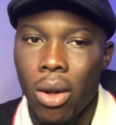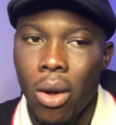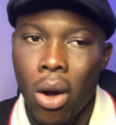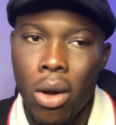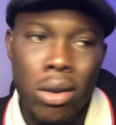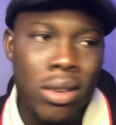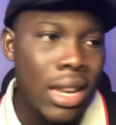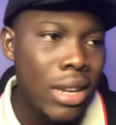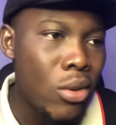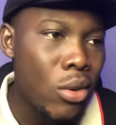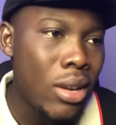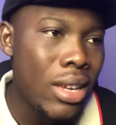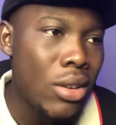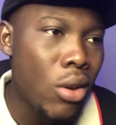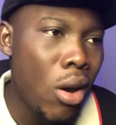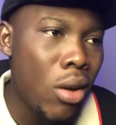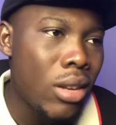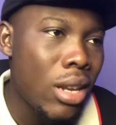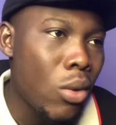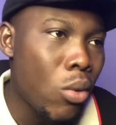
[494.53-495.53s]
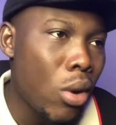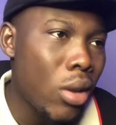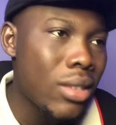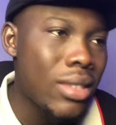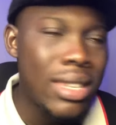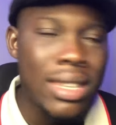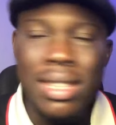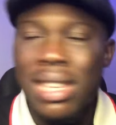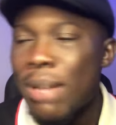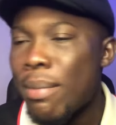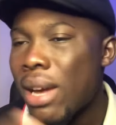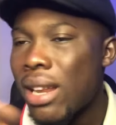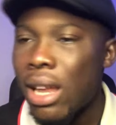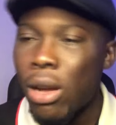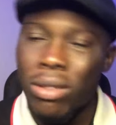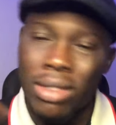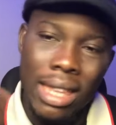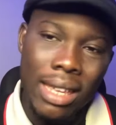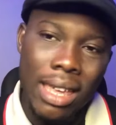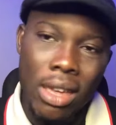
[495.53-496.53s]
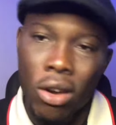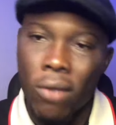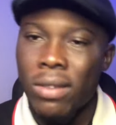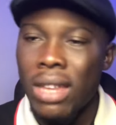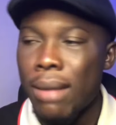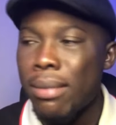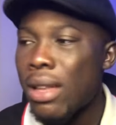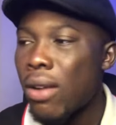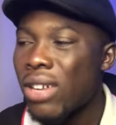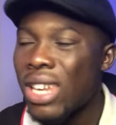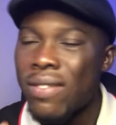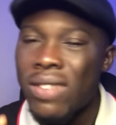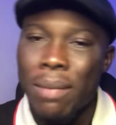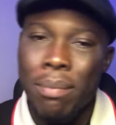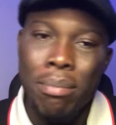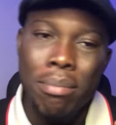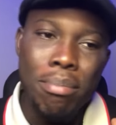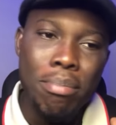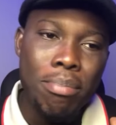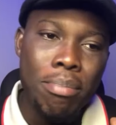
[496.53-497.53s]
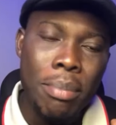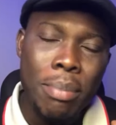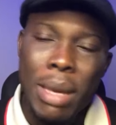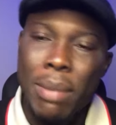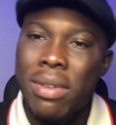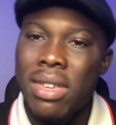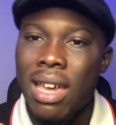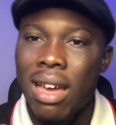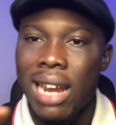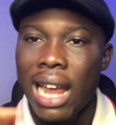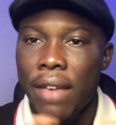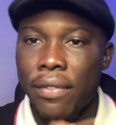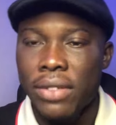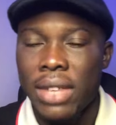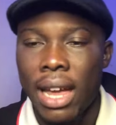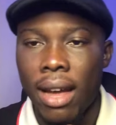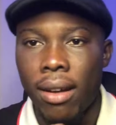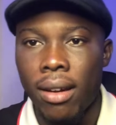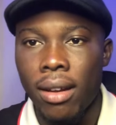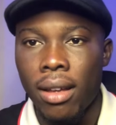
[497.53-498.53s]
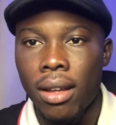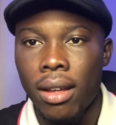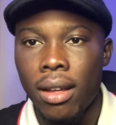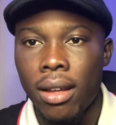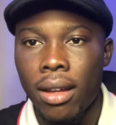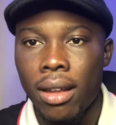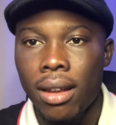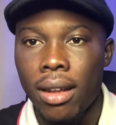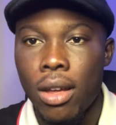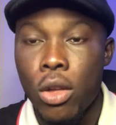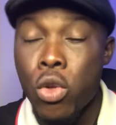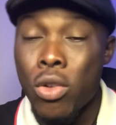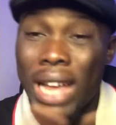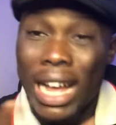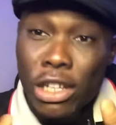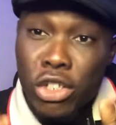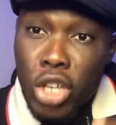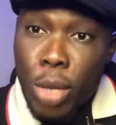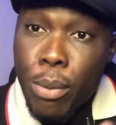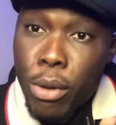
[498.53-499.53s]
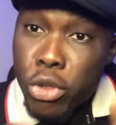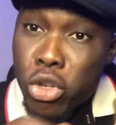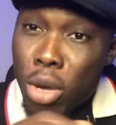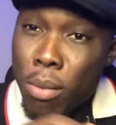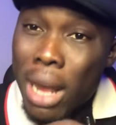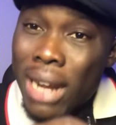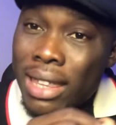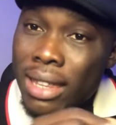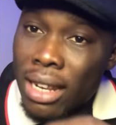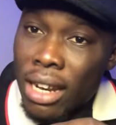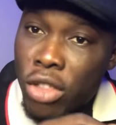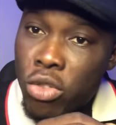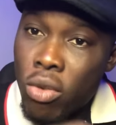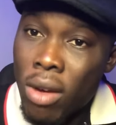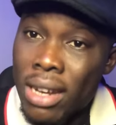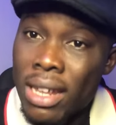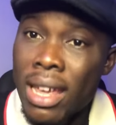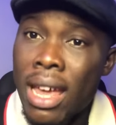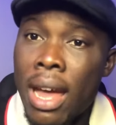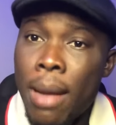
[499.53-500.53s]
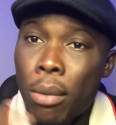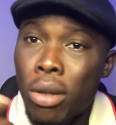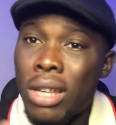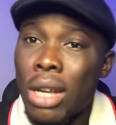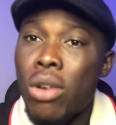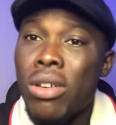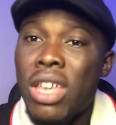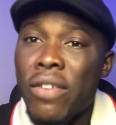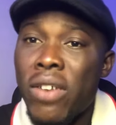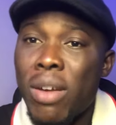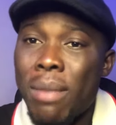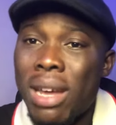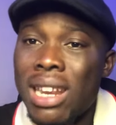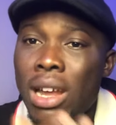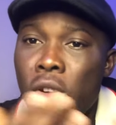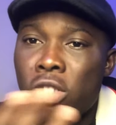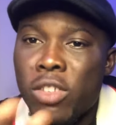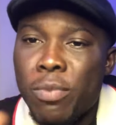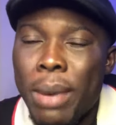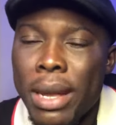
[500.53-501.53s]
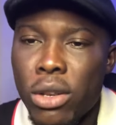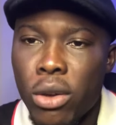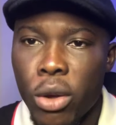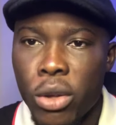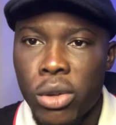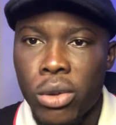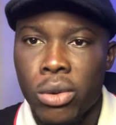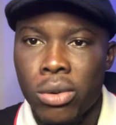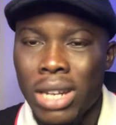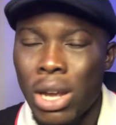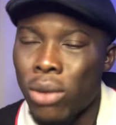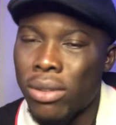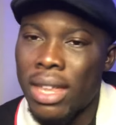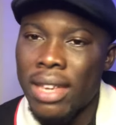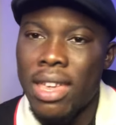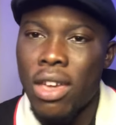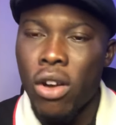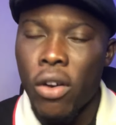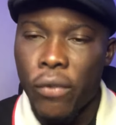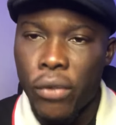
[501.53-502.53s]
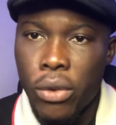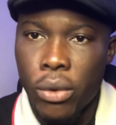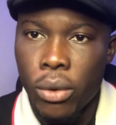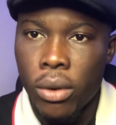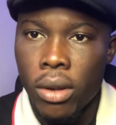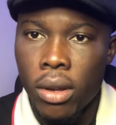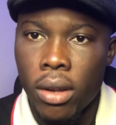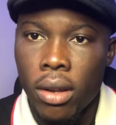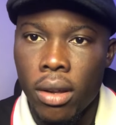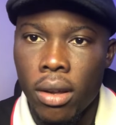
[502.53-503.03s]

All they know, all they want is a man that will take care of them, that will give them baby girl lifestyle. You can't support your man intellectually, but you're looking for a man that will spend on you, that will take care of you.